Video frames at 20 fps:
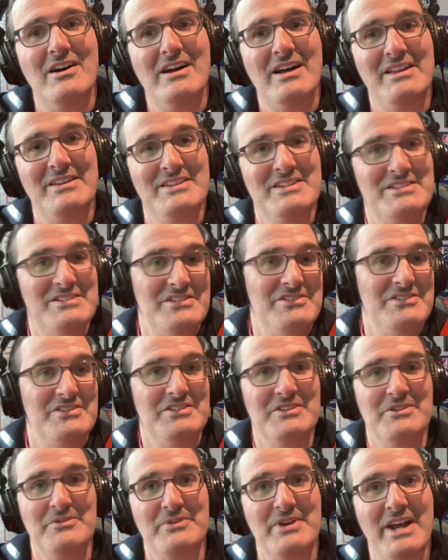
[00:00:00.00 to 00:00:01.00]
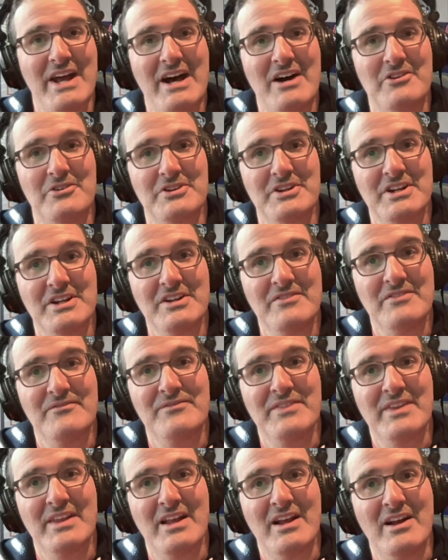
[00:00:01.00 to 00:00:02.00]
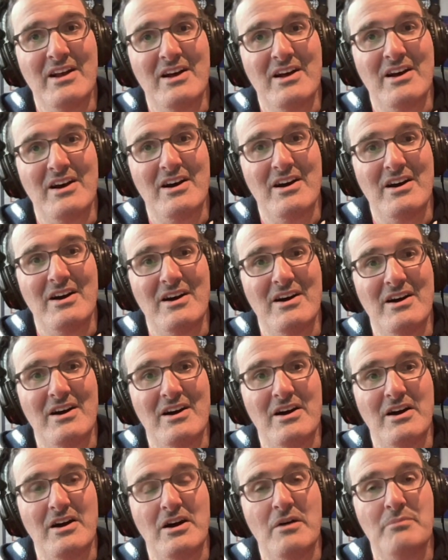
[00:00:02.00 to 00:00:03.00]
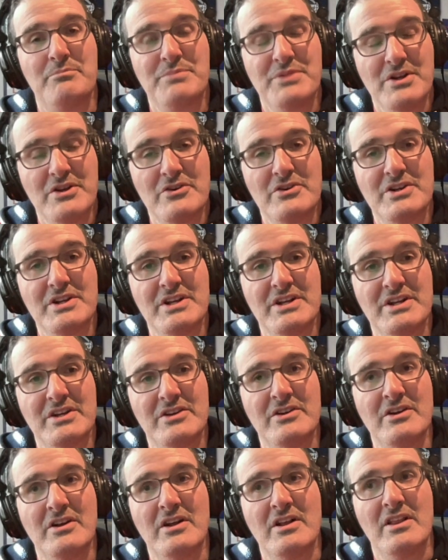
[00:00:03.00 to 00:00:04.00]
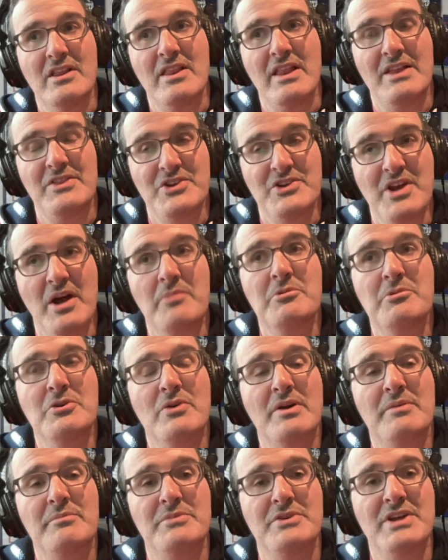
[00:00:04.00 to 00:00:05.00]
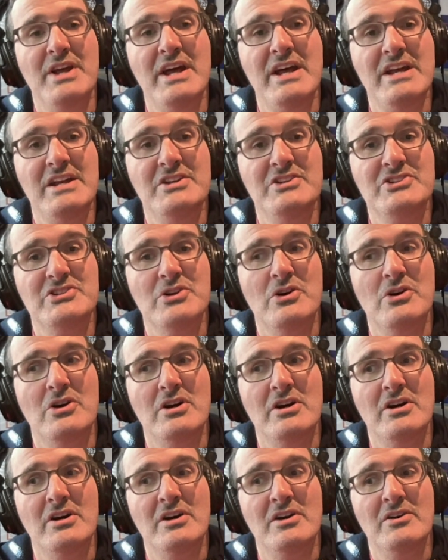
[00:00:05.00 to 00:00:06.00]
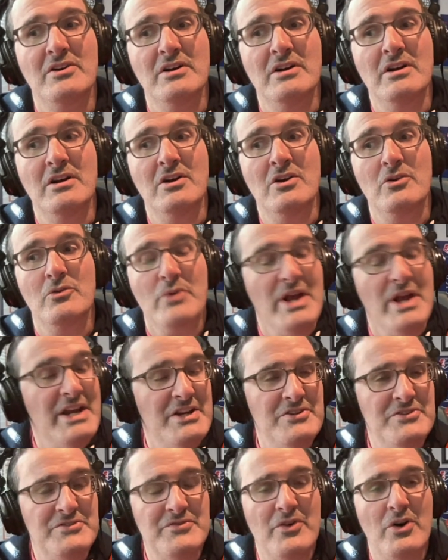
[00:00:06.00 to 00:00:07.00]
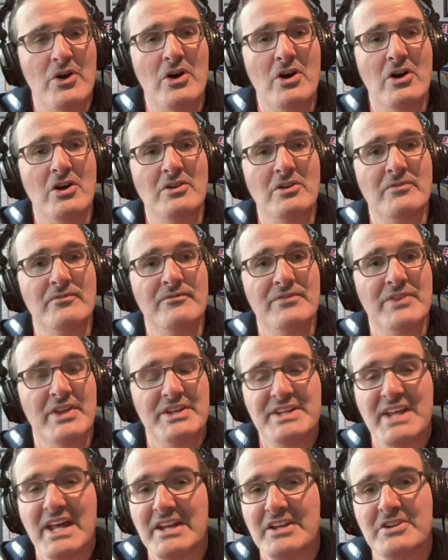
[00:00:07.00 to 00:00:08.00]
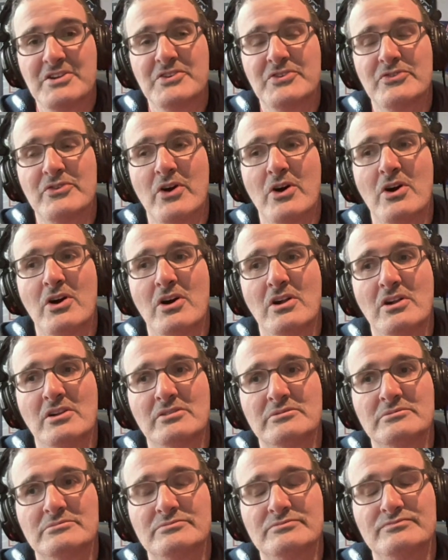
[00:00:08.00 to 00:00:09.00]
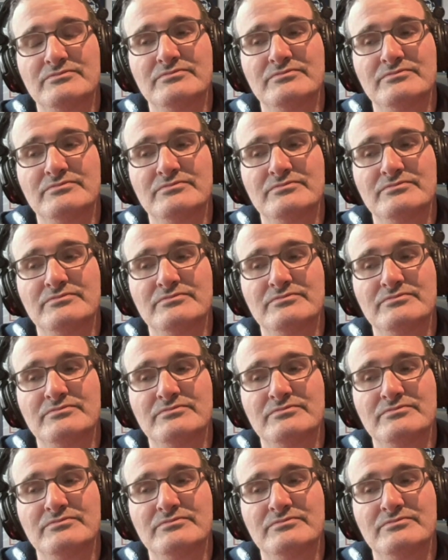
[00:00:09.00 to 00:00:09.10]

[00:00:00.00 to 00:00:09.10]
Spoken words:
and this is just the reality, a period that the WNBA saw ratings fall, attendance fall,